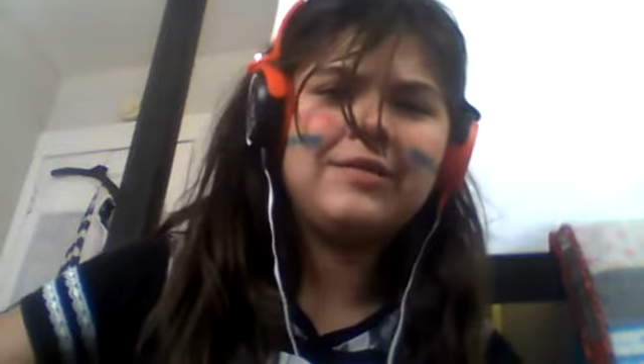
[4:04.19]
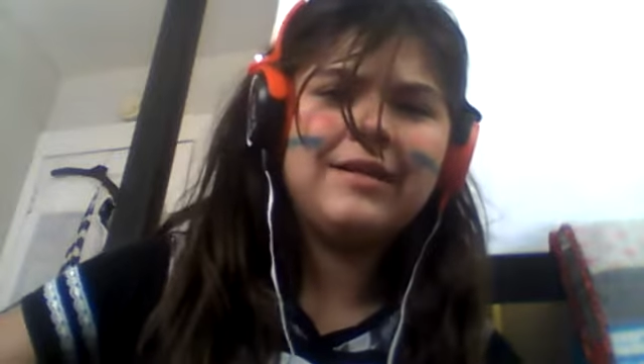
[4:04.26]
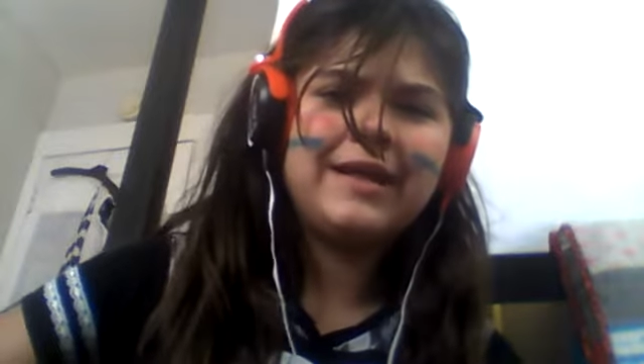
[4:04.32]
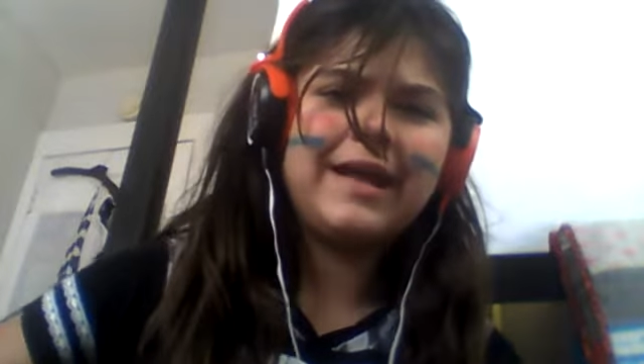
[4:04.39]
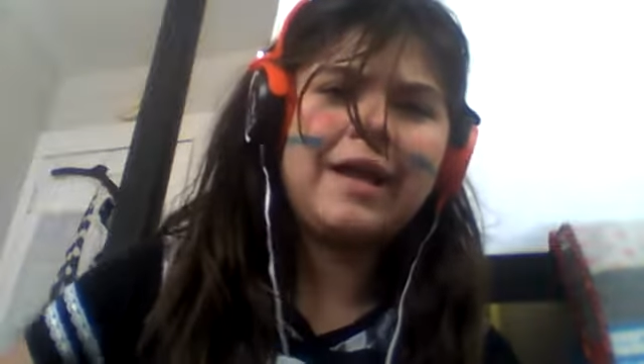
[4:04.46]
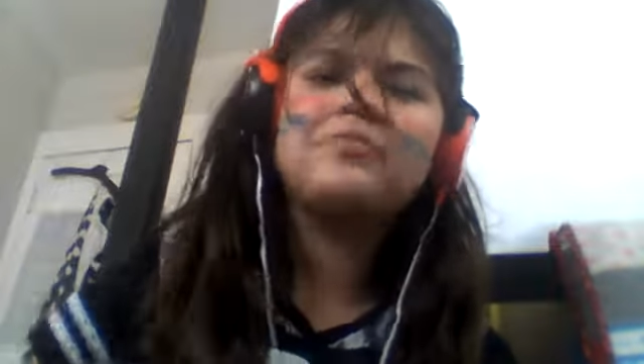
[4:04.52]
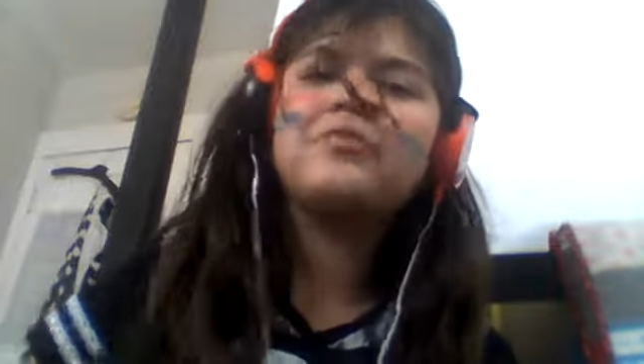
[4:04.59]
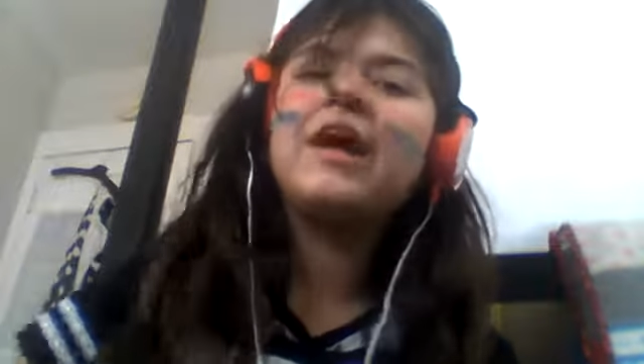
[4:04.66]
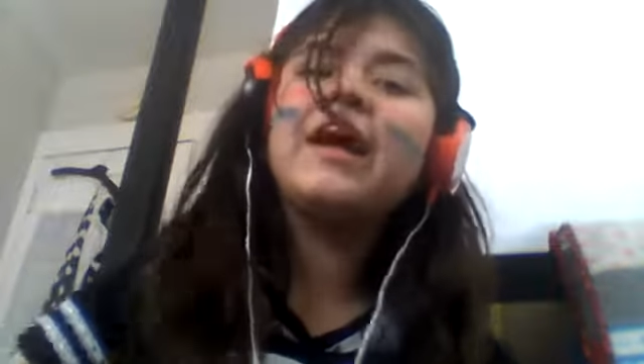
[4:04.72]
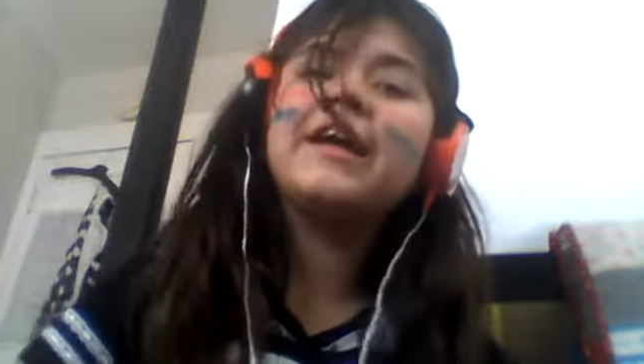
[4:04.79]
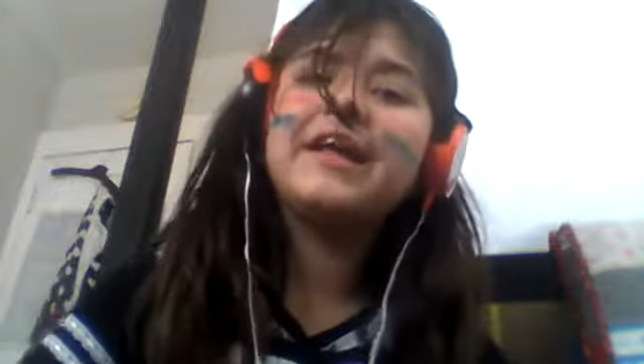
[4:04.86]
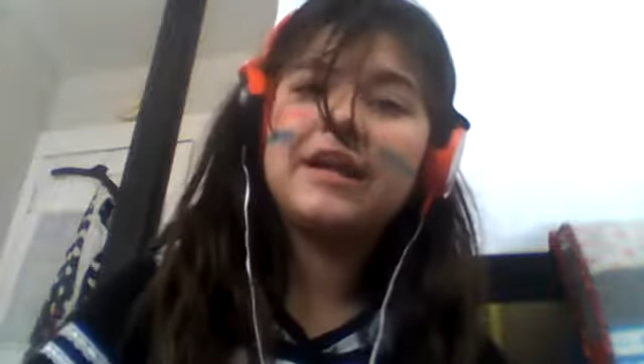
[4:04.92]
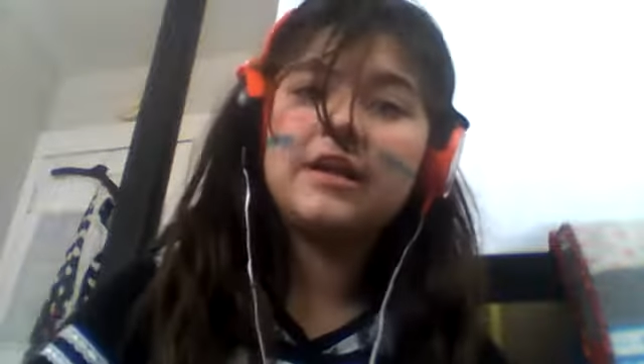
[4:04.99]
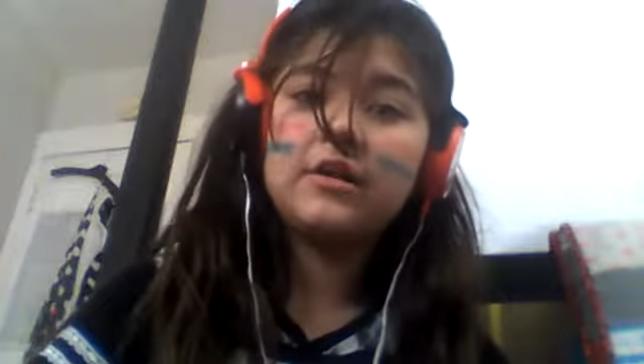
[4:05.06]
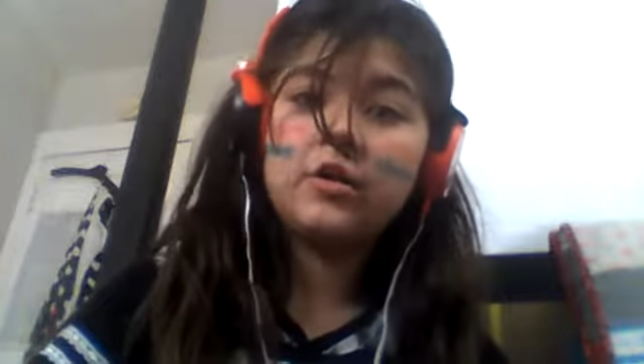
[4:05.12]
Like I'm trying to
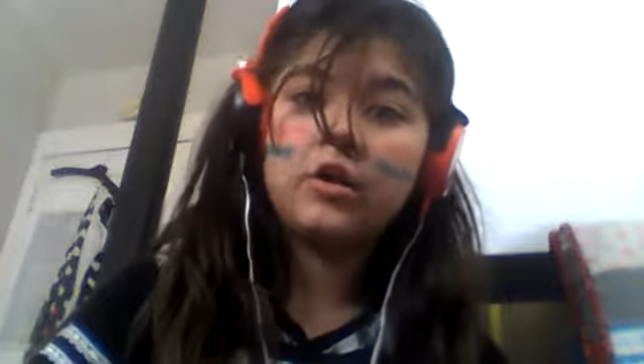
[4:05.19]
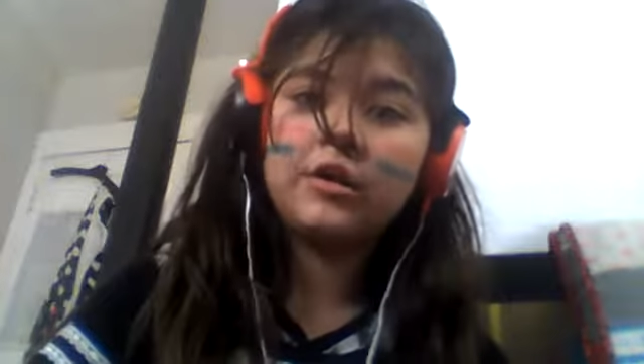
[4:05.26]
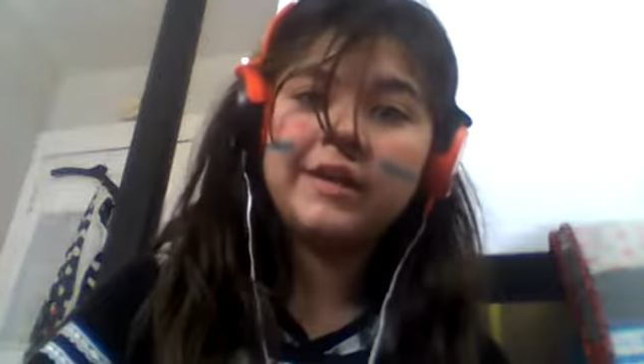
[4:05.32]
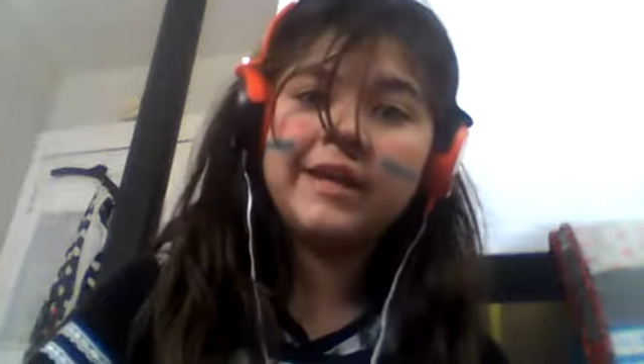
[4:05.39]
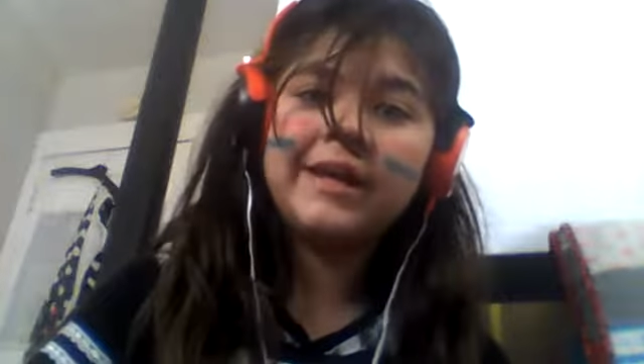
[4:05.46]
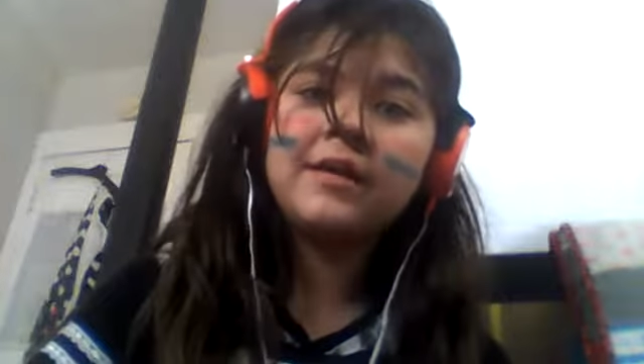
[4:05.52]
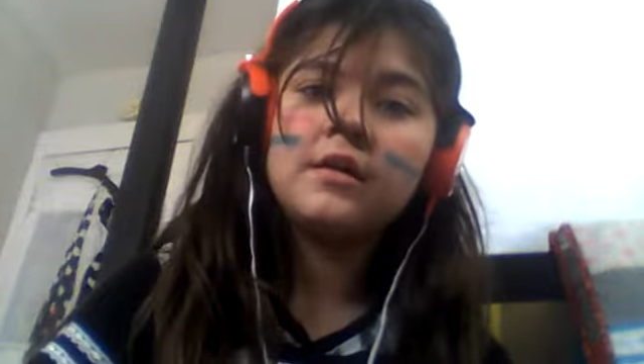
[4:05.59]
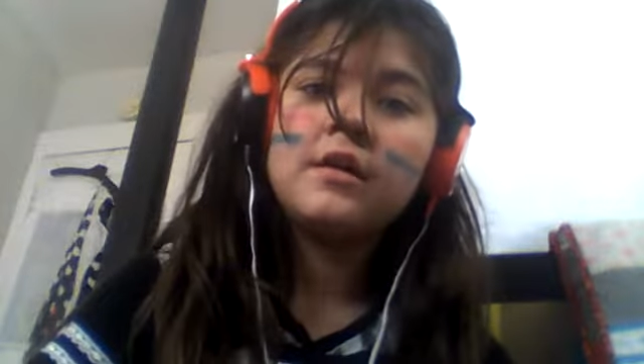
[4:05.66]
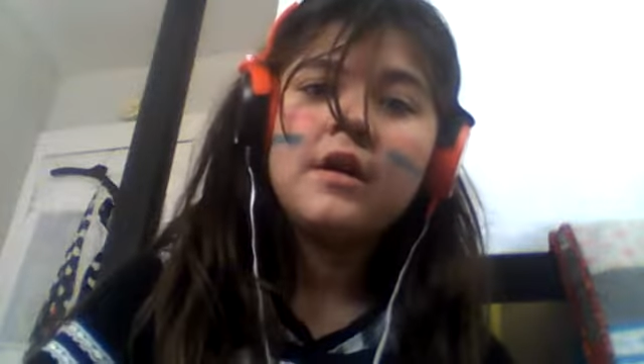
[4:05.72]
get it girly